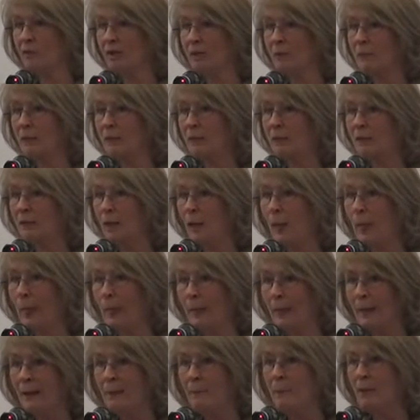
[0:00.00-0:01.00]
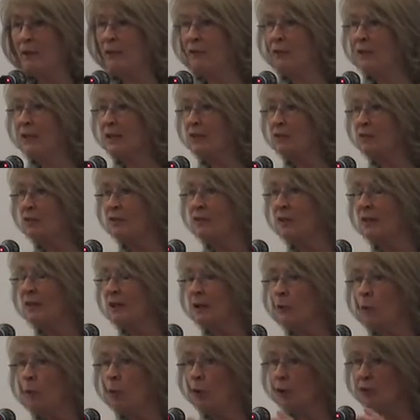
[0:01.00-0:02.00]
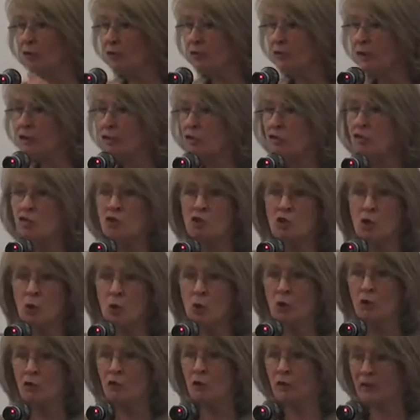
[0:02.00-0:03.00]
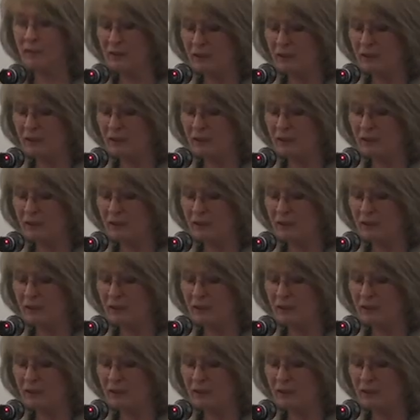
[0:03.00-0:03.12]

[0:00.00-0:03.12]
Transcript: I mean, but what's extraordinary,